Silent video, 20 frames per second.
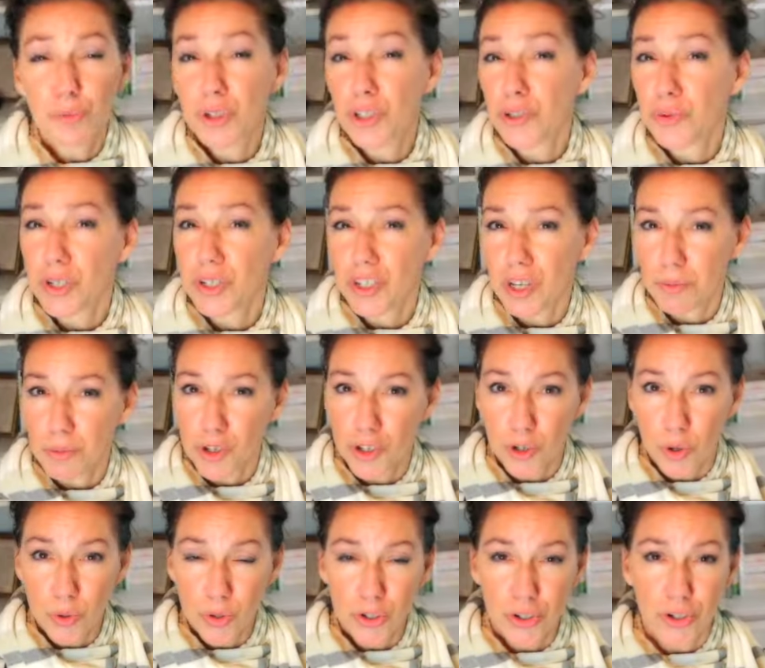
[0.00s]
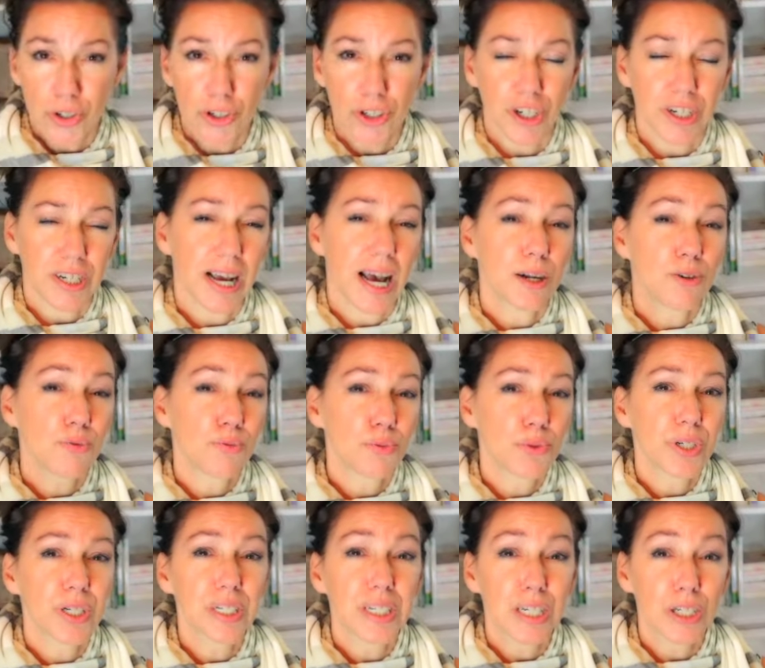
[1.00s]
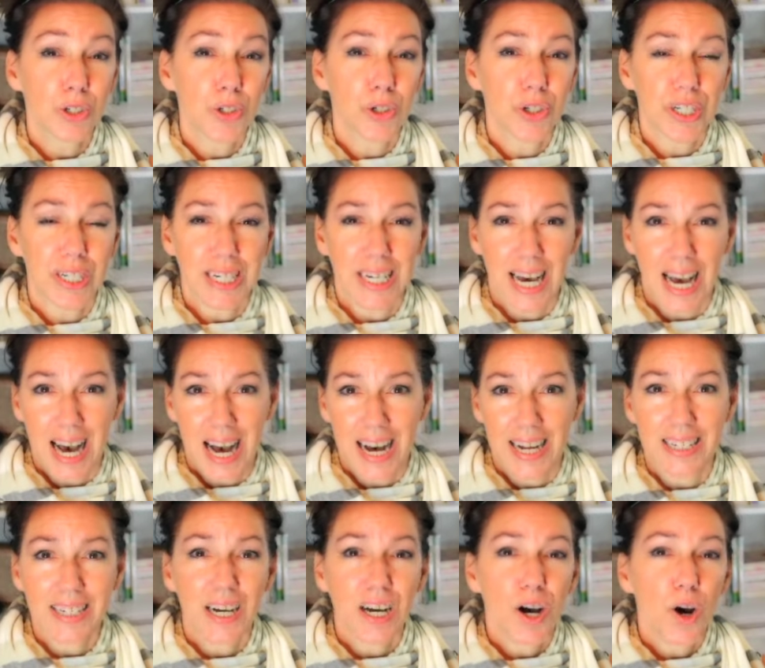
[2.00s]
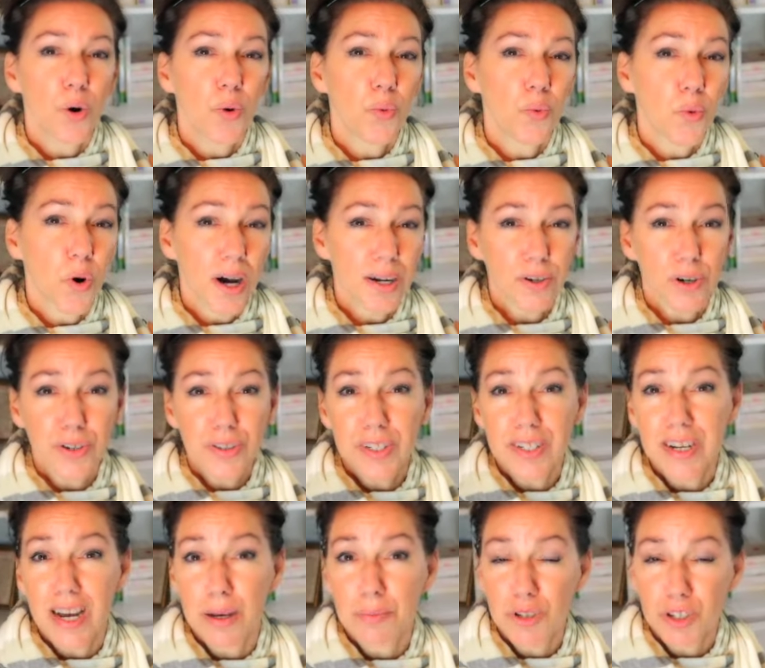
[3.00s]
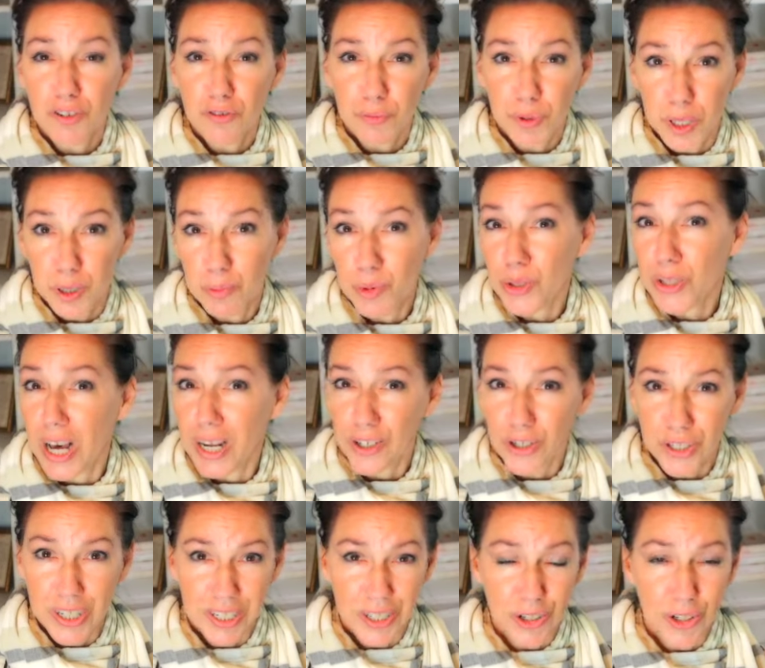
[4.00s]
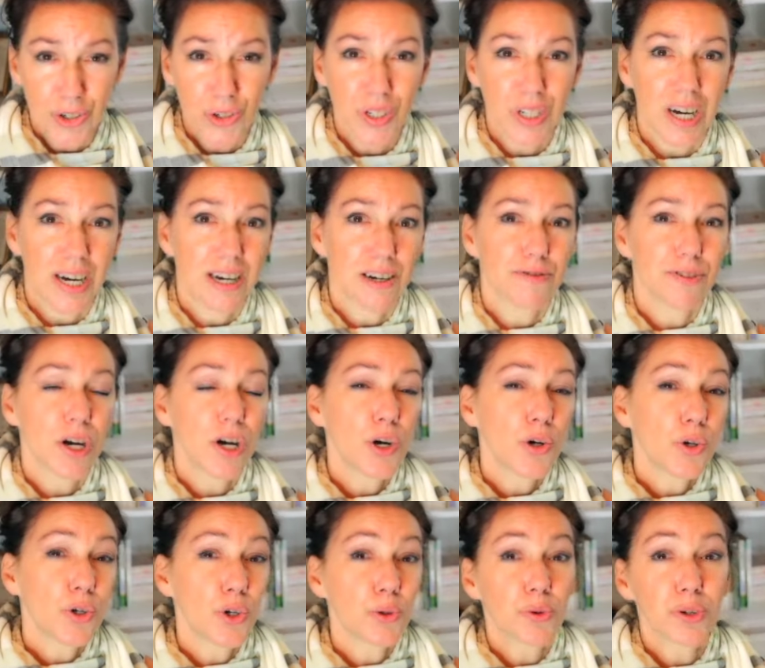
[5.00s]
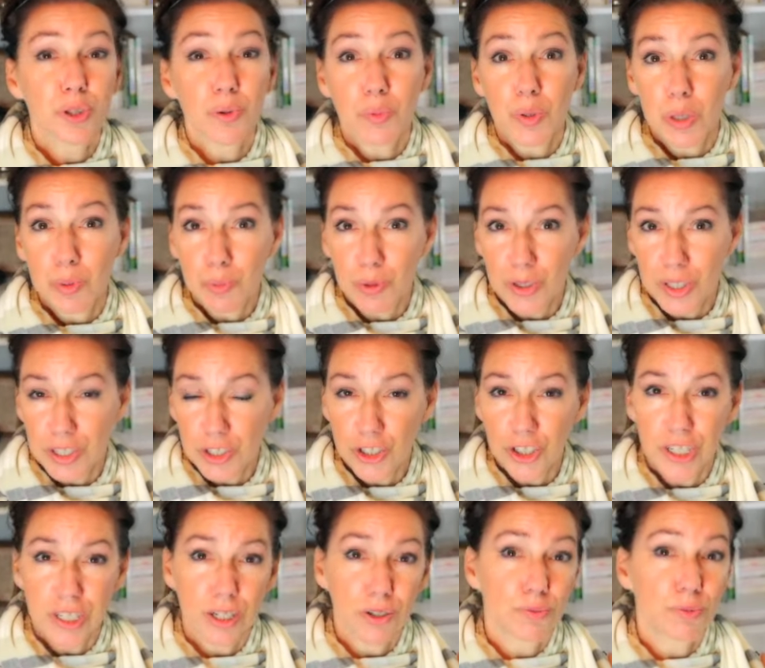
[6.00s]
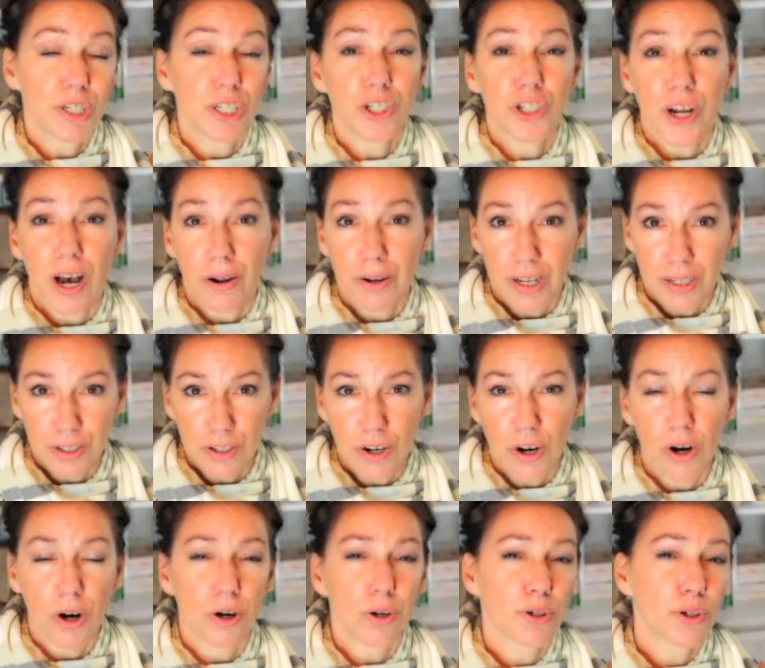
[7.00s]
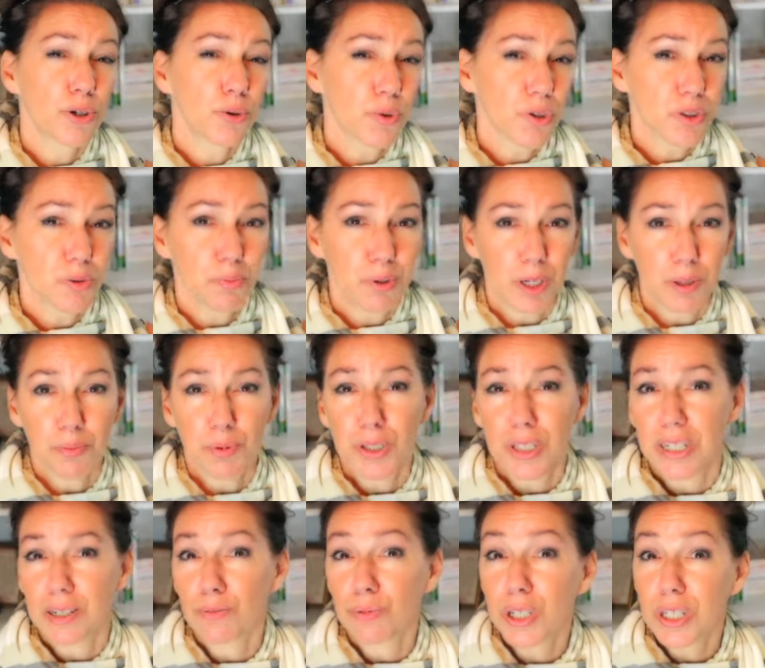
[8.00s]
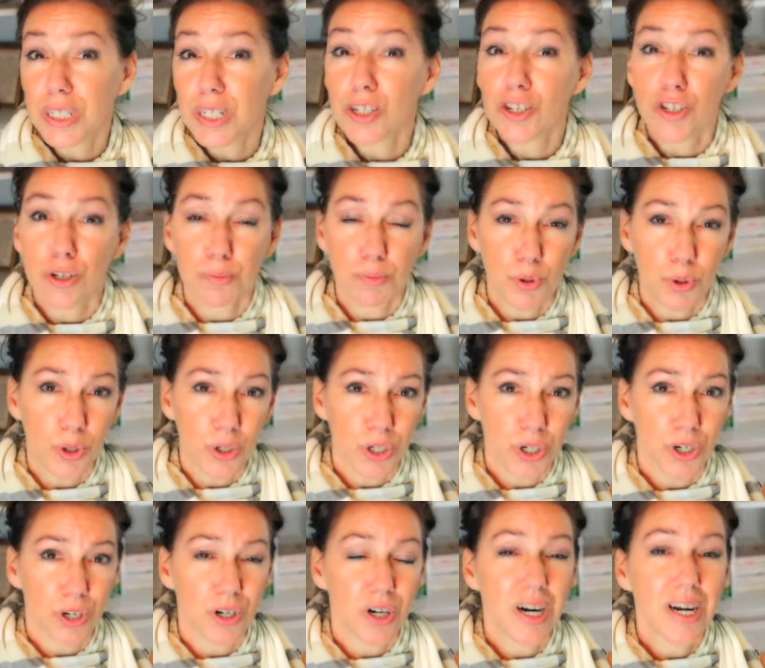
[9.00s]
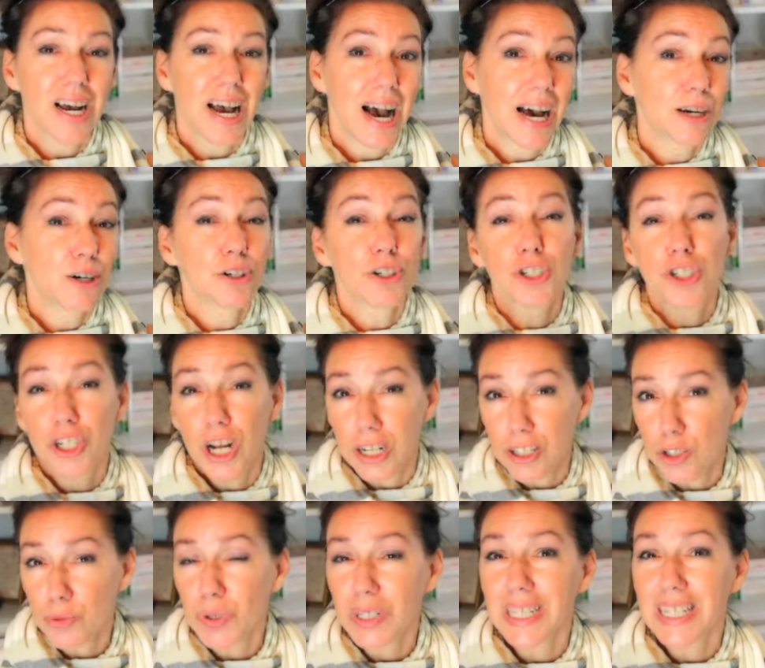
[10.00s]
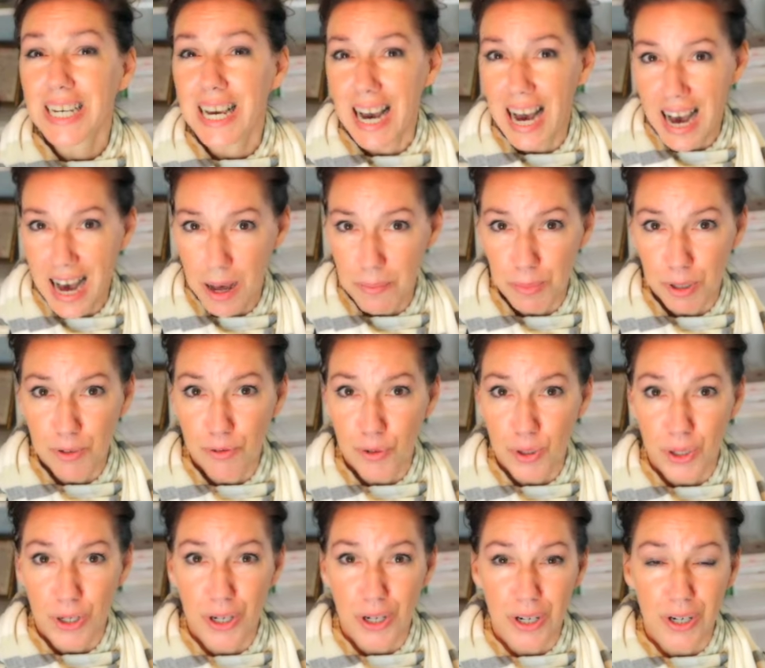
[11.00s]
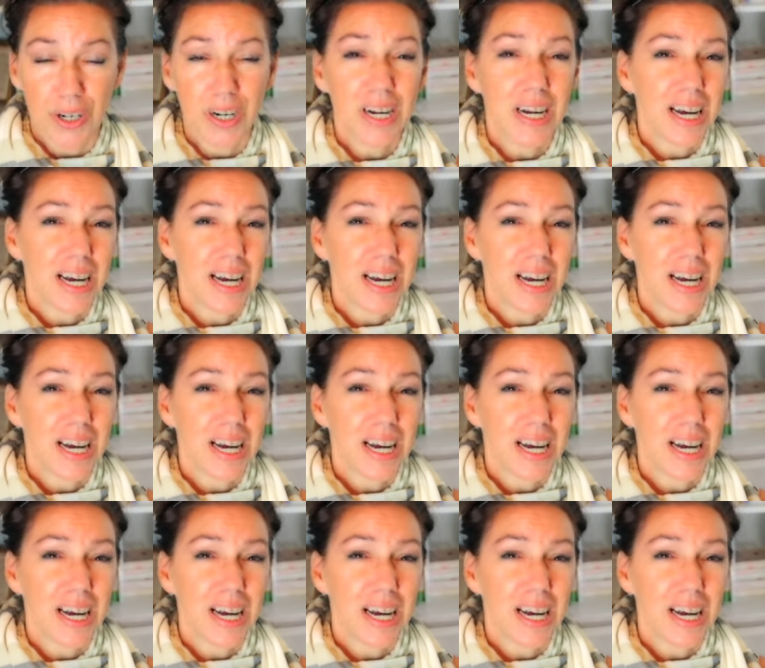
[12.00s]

was doing some soul searching and really looking at what are the types of people that are in her life, who are the people that she can reach out and call, who are the people that really support her and are genuinely happy for her.